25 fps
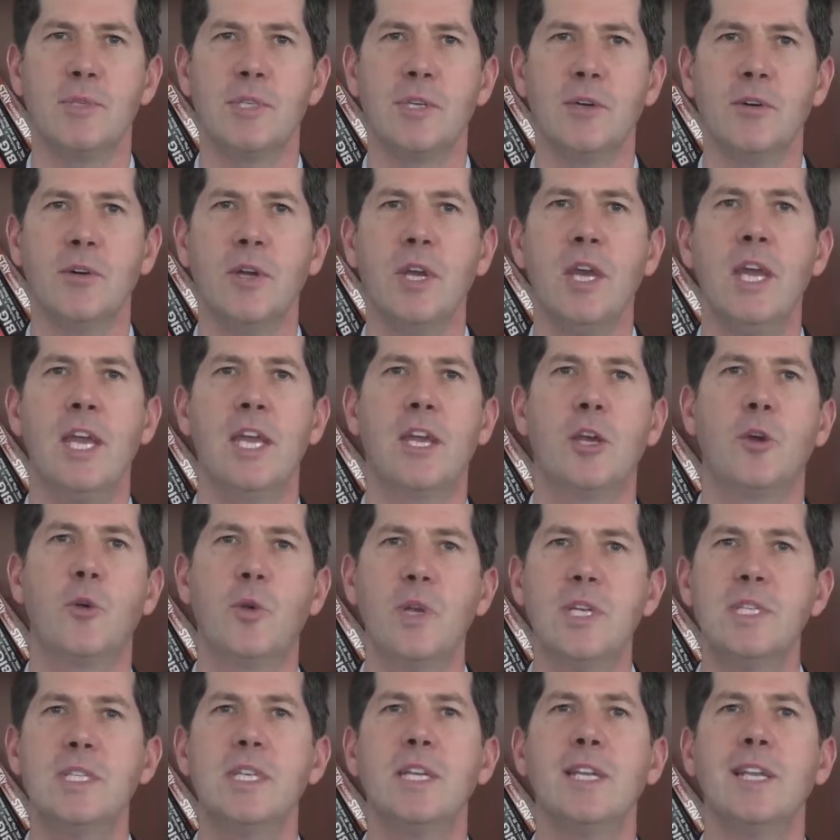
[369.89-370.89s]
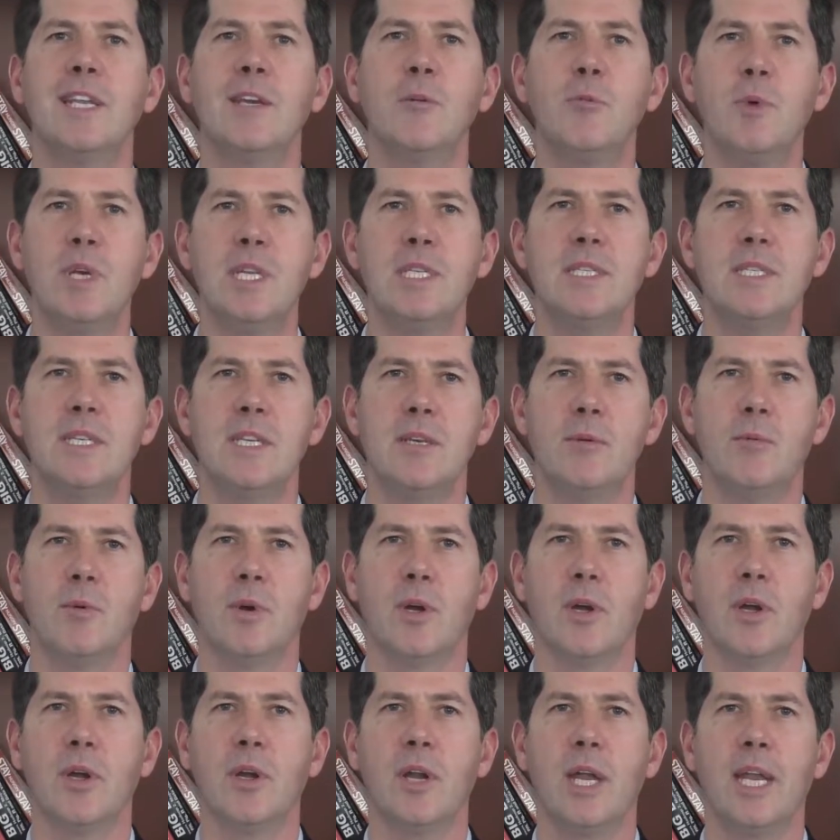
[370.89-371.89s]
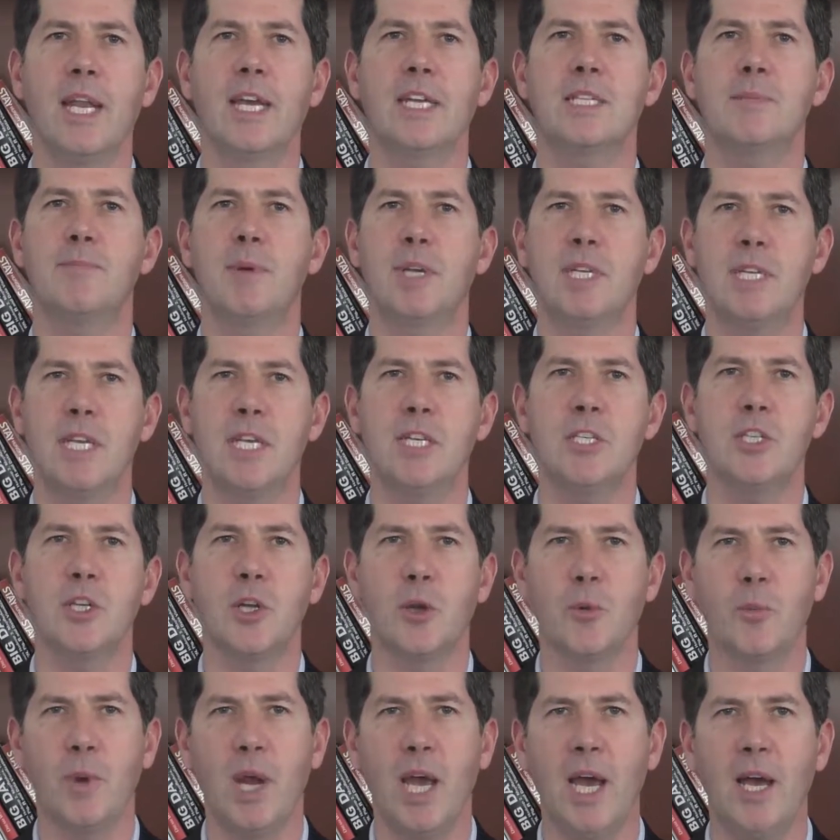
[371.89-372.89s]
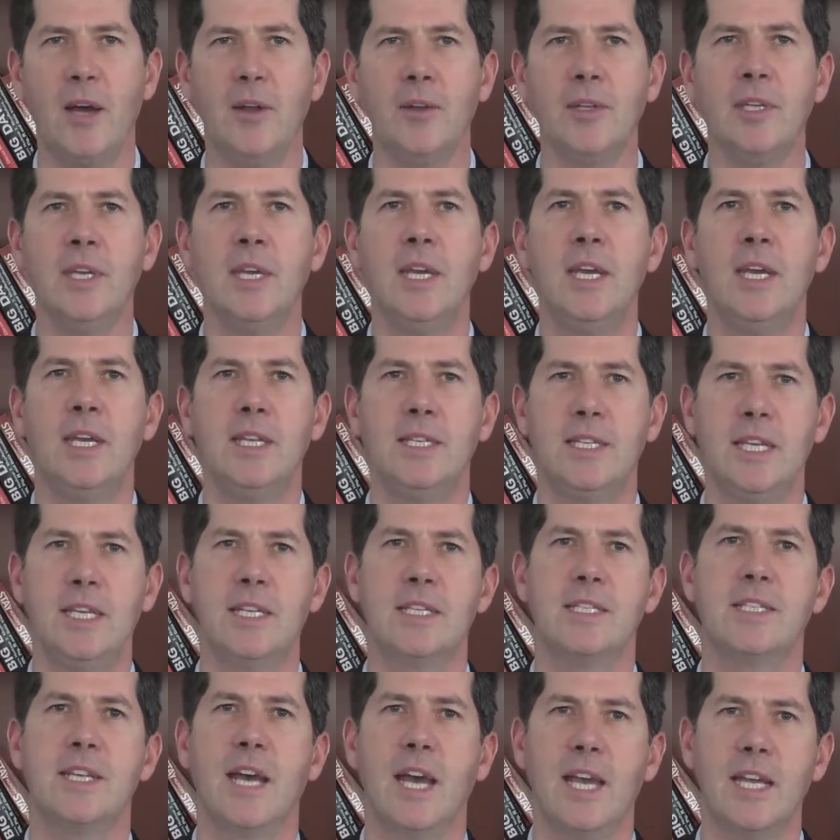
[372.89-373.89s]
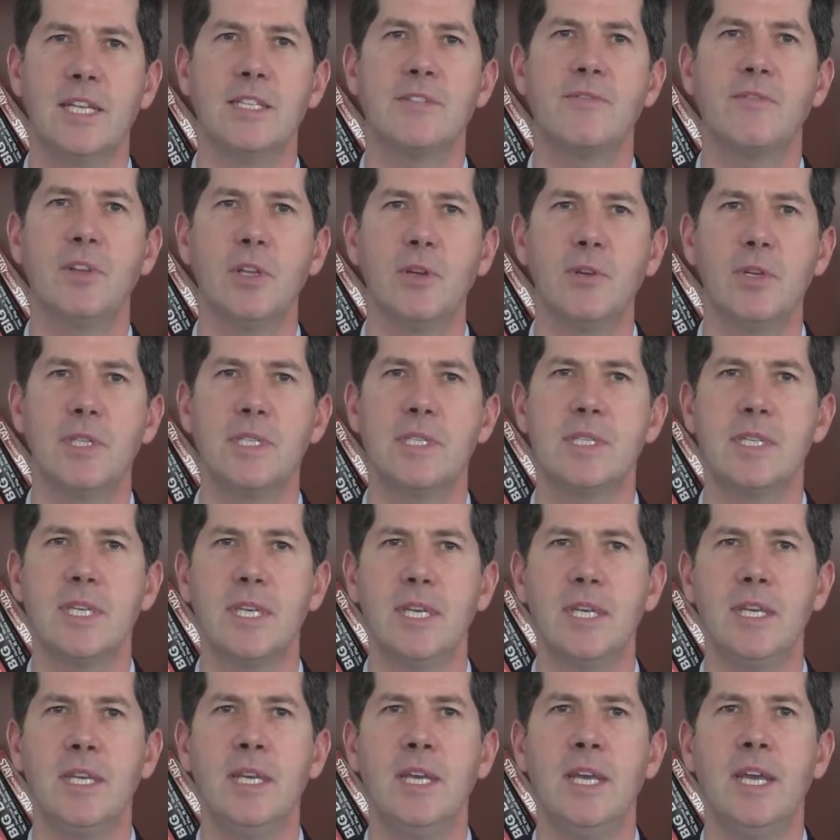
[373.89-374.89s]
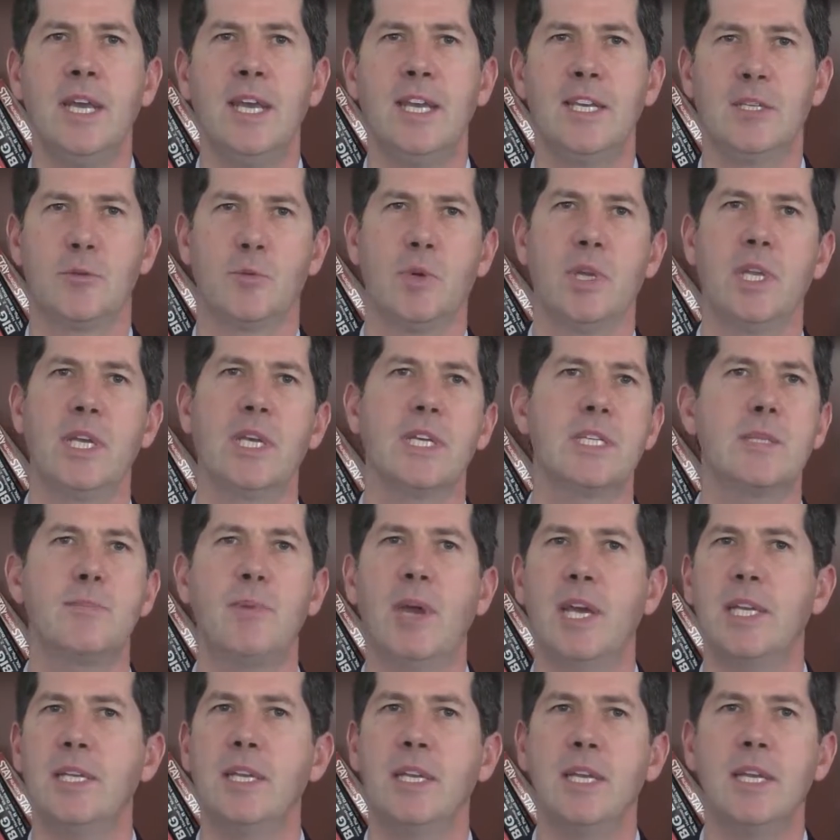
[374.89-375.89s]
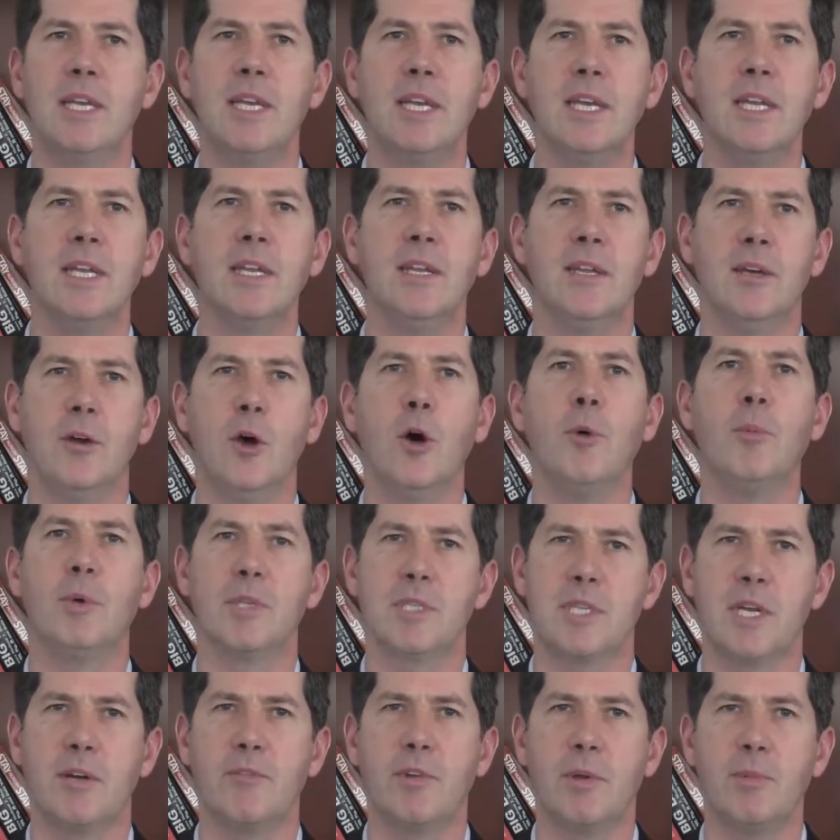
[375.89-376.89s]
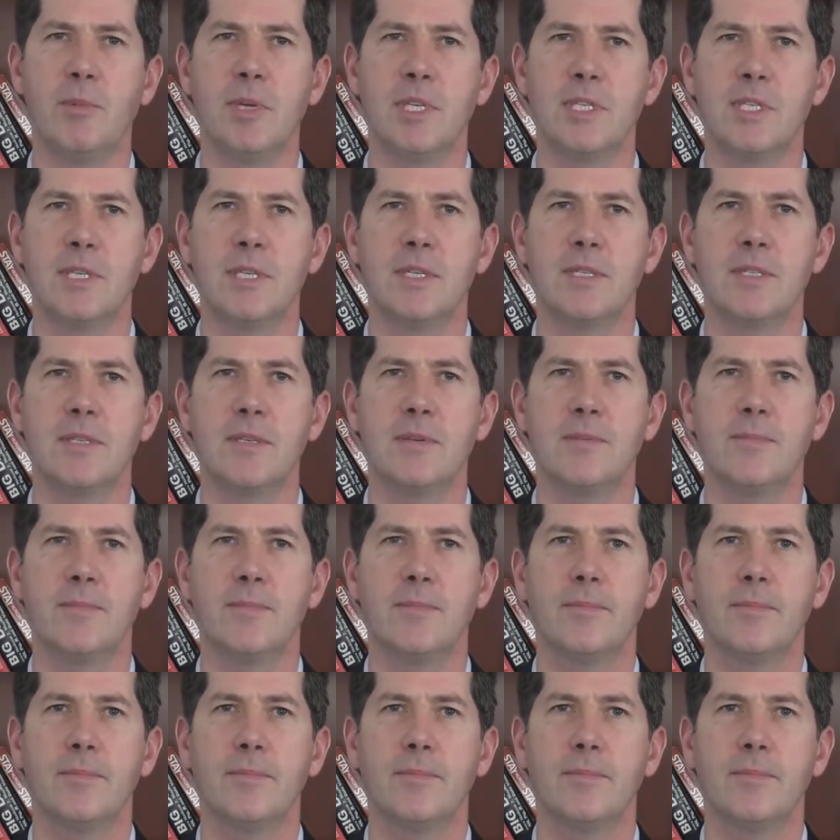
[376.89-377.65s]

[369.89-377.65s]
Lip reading: So increasingly, we see where an expectation around data science fluency is really expected in almost every business.